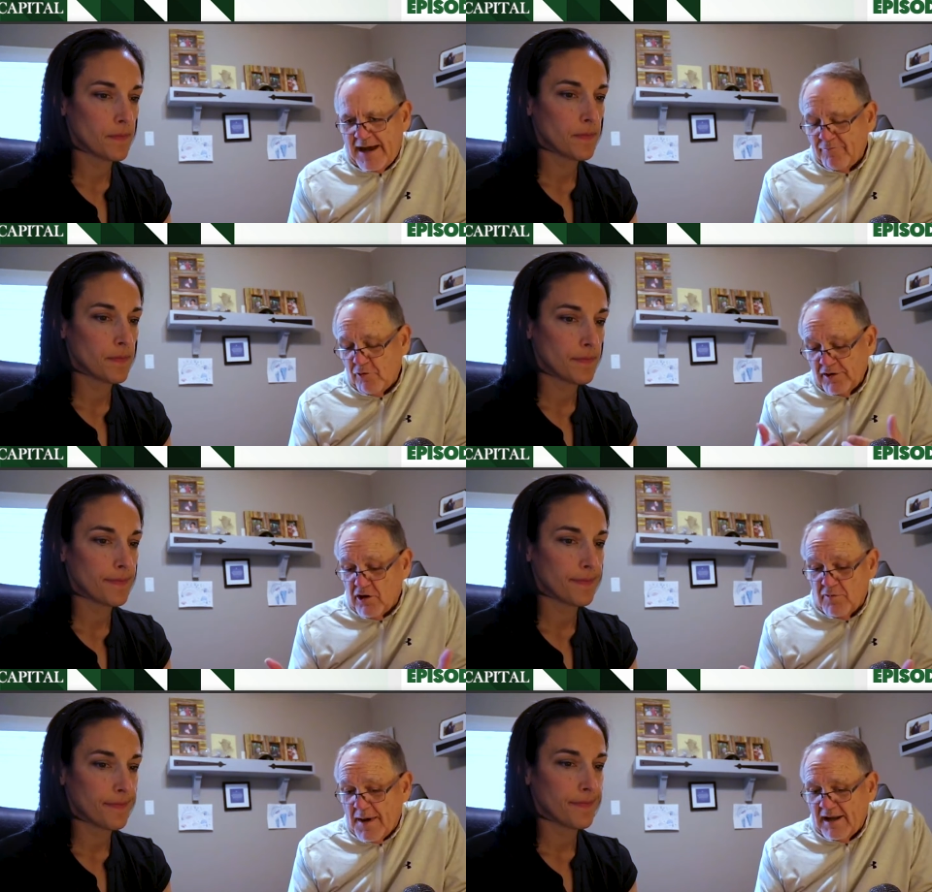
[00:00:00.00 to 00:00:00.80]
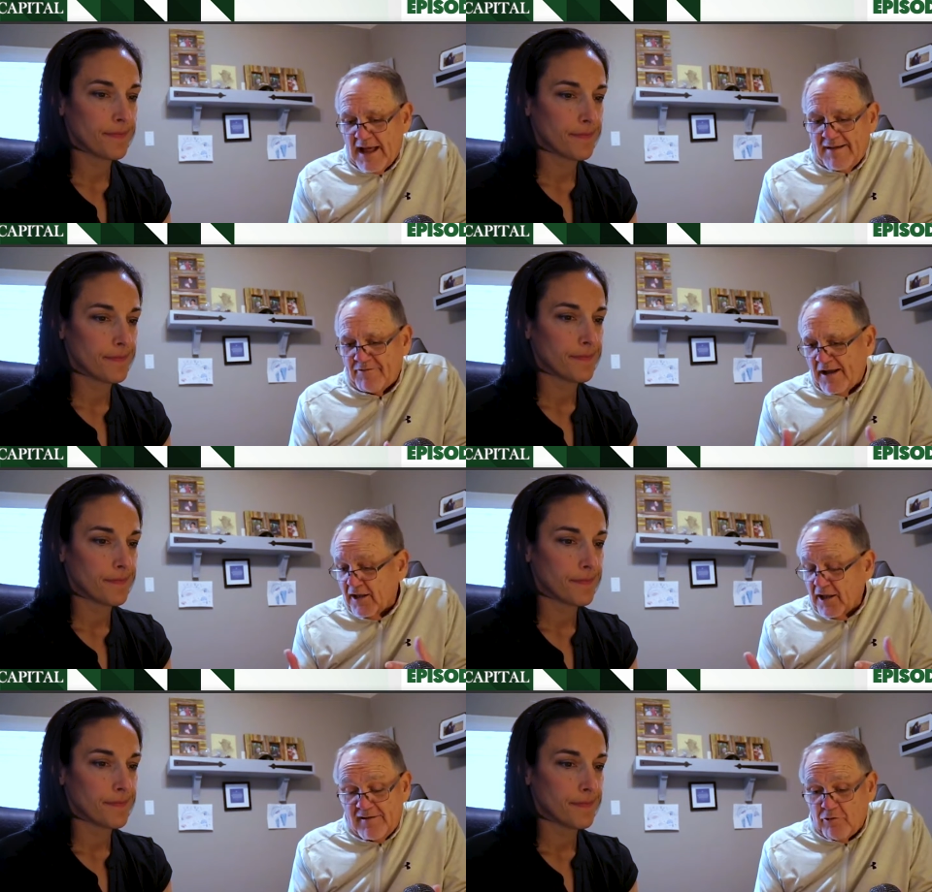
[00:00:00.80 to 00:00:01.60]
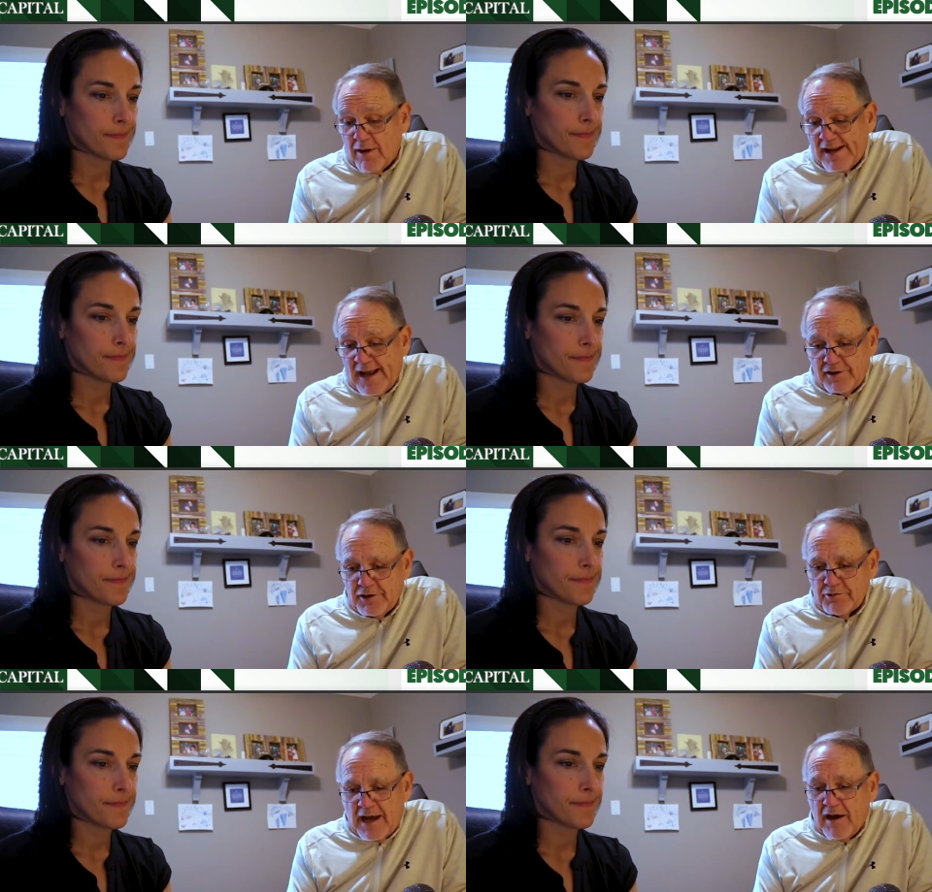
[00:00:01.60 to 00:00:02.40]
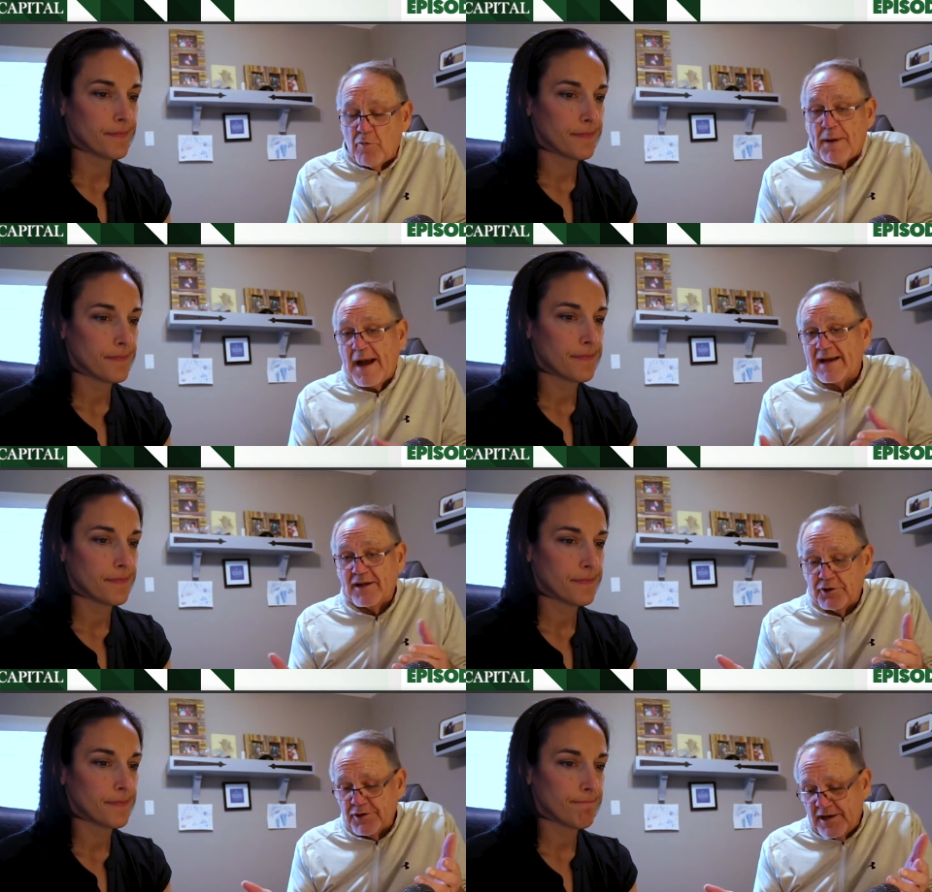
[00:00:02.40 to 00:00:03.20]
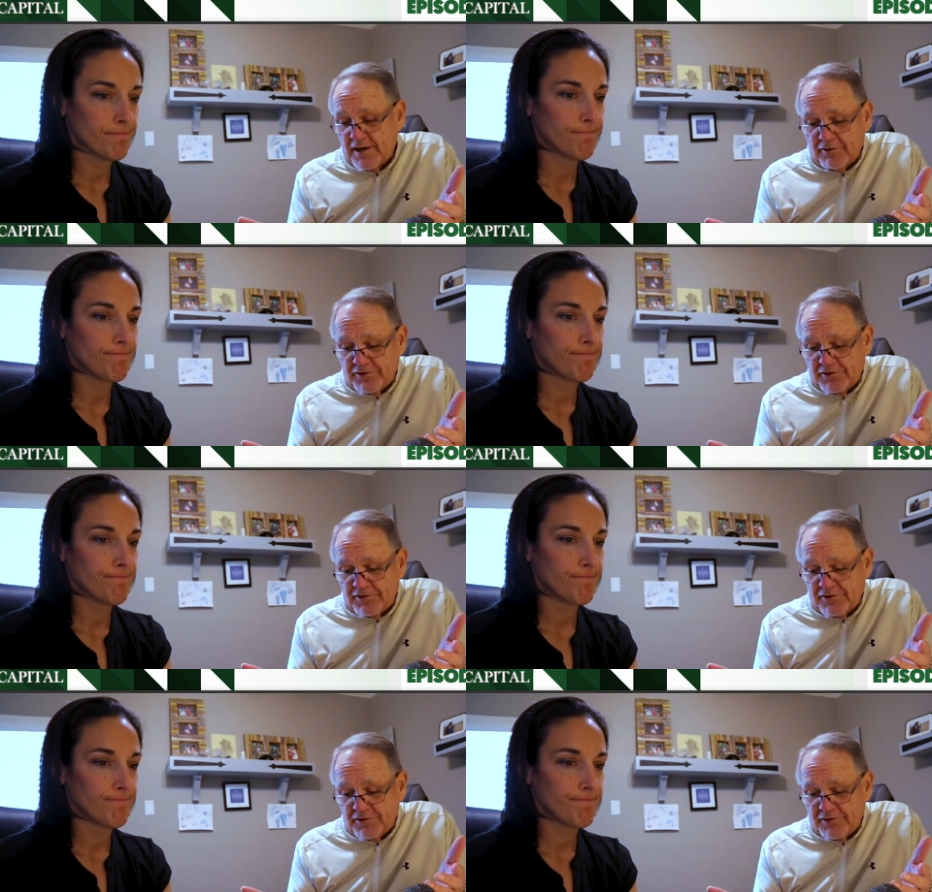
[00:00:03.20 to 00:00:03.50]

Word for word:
Speaker 1: I've worked all my life. I love what I do. I hope I can do it another